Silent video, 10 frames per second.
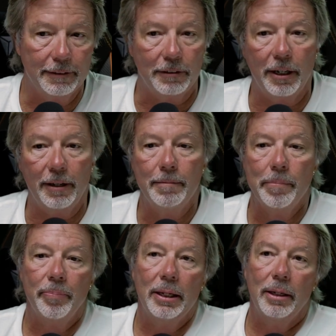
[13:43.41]
Okay.
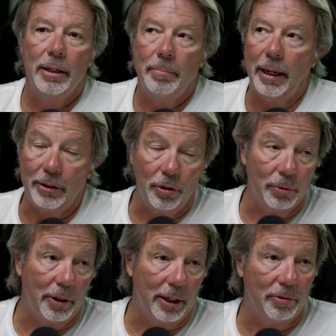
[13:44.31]
Back in the old
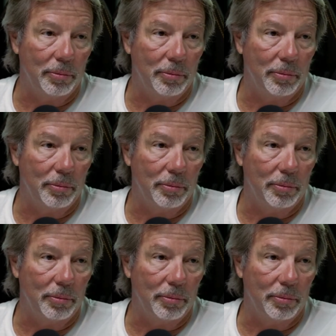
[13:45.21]
days,